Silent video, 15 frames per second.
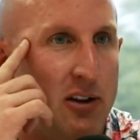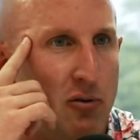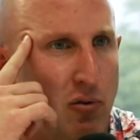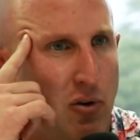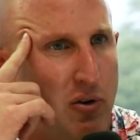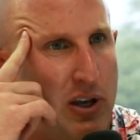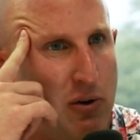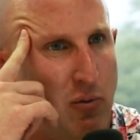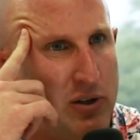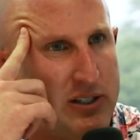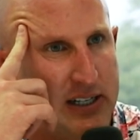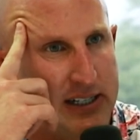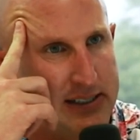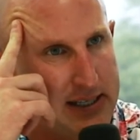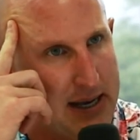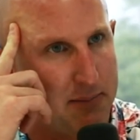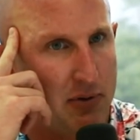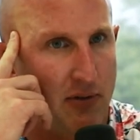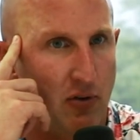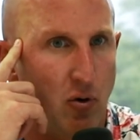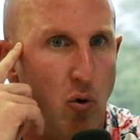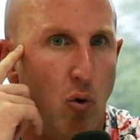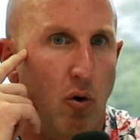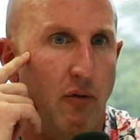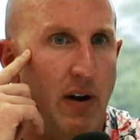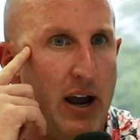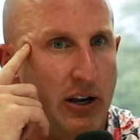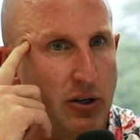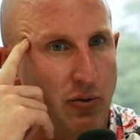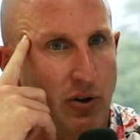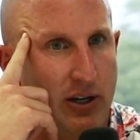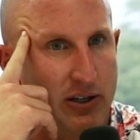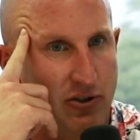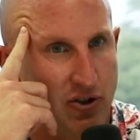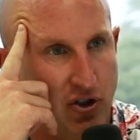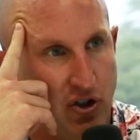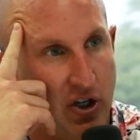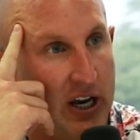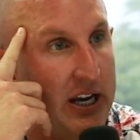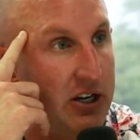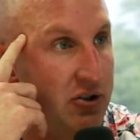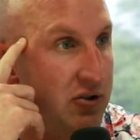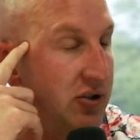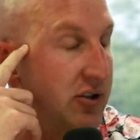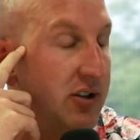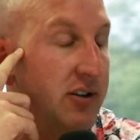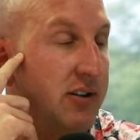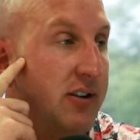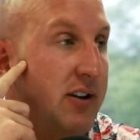well, okay, what's an example of a core value that has changed?